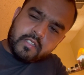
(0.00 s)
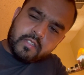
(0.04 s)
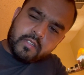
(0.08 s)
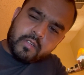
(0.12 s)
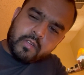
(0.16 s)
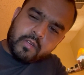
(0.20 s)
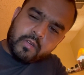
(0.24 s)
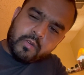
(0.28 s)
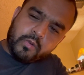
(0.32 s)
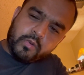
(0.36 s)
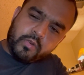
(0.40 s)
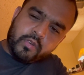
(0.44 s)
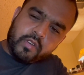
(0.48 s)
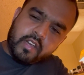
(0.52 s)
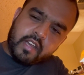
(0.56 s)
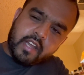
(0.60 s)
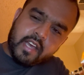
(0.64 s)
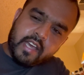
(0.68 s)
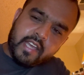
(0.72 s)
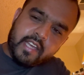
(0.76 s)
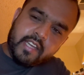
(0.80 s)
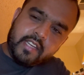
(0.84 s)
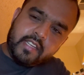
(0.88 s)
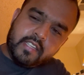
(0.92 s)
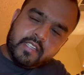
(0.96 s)
Aoud
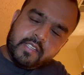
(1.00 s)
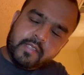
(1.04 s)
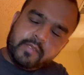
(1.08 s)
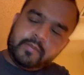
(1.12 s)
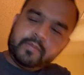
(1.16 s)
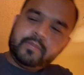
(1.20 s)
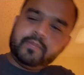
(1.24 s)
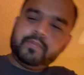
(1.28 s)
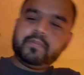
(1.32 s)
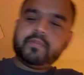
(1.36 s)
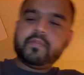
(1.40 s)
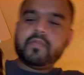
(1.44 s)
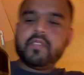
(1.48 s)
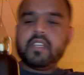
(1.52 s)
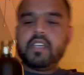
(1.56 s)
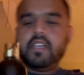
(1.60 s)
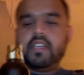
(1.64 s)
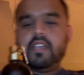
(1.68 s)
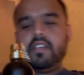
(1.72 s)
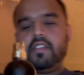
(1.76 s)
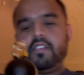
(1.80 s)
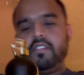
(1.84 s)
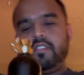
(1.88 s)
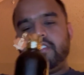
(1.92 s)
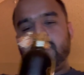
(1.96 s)
Night.
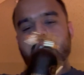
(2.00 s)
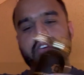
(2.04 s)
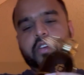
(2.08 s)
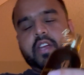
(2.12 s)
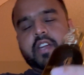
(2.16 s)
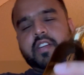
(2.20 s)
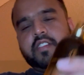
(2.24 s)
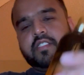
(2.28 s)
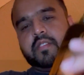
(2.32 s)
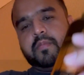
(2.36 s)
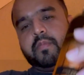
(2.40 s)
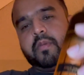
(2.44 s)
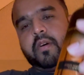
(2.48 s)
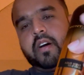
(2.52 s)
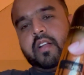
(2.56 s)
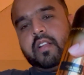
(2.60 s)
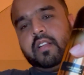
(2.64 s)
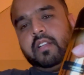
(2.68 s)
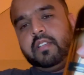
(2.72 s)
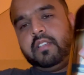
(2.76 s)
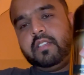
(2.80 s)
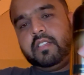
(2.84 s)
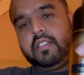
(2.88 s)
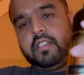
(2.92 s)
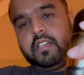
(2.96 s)
So here's a
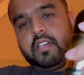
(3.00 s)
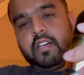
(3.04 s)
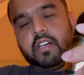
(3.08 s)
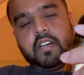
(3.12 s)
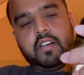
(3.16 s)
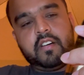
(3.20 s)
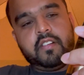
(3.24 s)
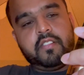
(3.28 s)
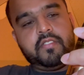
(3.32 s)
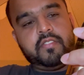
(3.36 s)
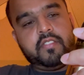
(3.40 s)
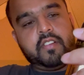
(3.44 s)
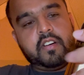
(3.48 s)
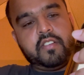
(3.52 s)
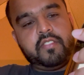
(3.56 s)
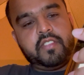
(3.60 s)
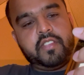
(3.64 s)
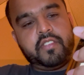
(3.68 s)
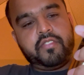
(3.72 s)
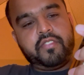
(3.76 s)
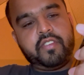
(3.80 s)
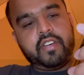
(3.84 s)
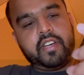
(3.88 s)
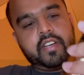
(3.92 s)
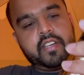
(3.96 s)
bottle of the
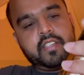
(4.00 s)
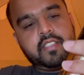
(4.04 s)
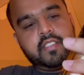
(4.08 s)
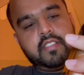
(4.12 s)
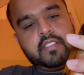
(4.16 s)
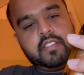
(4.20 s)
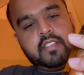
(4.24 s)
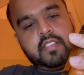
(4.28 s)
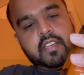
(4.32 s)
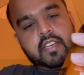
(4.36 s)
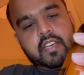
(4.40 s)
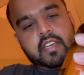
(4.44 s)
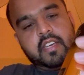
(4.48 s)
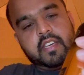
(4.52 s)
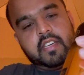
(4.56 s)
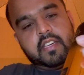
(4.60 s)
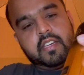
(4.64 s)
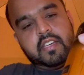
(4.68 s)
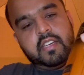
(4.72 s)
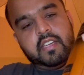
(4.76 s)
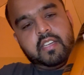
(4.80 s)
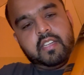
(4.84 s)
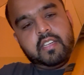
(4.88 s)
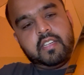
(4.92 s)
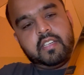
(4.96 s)
fragrance,
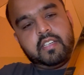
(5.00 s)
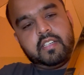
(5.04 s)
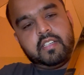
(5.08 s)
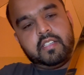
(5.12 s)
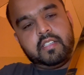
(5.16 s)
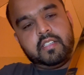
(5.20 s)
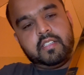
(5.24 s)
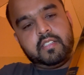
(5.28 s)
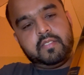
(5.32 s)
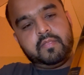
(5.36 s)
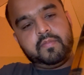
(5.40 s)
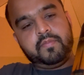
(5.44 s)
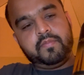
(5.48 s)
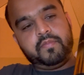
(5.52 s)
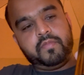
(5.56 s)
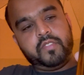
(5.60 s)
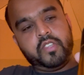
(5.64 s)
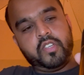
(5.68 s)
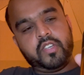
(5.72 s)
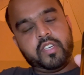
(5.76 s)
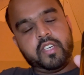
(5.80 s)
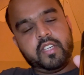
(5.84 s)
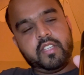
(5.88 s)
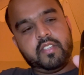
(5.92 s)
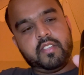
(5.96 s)
and you
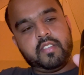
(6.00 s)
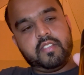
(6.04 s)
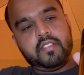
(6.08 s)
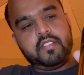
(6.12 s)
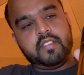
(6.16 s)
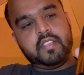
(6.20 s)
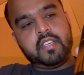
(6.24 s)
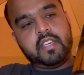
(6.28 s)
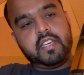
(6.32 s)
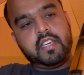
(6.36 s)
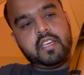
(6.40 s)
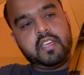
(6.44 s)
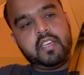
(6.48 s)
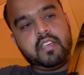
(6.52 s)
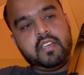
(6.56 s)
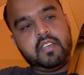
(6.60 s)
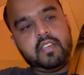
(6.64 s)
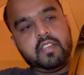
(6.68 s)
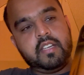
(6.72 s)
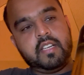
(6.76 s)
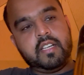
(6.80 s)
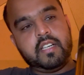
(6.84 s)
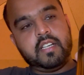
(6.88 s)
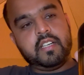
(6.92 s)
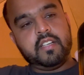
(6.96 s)
can see
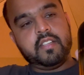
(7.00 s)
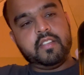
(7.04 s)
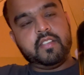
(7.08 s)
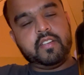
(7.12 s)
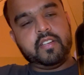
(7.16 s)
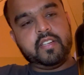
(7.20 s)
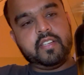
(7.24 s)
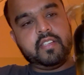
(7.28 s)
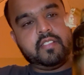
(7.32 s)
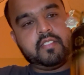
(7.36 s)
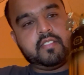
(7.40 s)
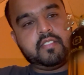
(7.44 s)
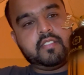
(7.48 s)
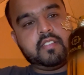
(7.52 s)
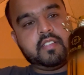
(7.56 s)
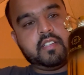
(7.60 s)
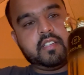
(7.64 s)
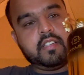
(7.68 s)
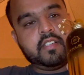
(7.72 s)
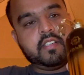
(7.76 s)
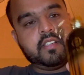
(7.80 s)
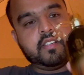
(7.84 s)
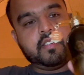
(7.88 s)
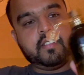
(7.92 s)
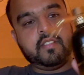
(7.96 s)
there is
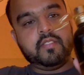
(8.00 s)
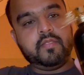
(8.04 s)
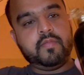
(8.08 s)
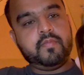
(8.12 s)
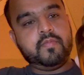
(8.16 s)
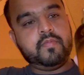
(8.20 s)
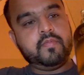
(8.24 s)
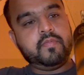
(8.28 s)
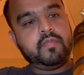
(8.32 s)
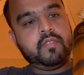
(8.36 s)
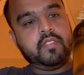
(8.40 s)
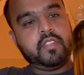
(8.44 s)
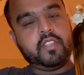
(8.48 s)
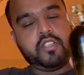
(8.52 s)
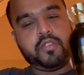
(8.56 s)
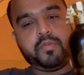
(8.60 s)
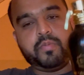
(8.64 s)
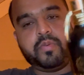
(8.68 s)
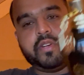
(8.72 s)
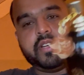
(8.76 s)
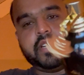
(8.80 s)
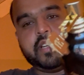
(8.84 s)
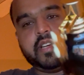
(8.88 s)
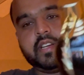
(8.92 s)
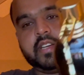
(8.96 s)
the
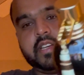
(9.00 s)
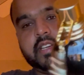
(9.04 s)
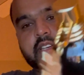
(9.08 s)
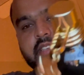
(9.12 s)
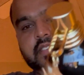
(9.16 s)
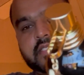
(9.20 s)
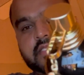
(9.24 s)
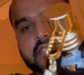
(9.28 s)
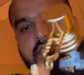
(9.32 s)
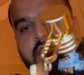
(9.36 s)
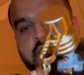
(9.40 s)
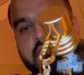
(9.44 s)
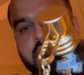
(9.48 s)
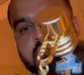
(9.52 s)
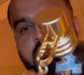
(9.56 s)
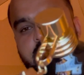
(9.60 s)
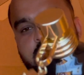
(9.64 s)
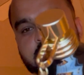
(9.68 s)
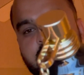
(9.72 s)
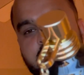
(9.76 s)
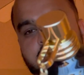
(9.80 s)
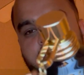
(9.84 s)
sprayer is